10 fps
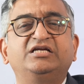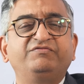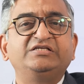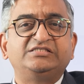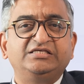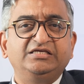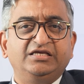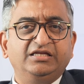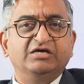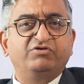that we see
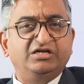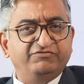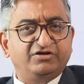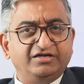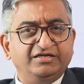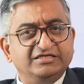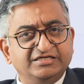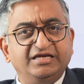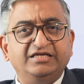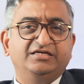in our liver clinic
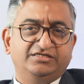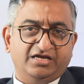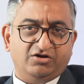day in and day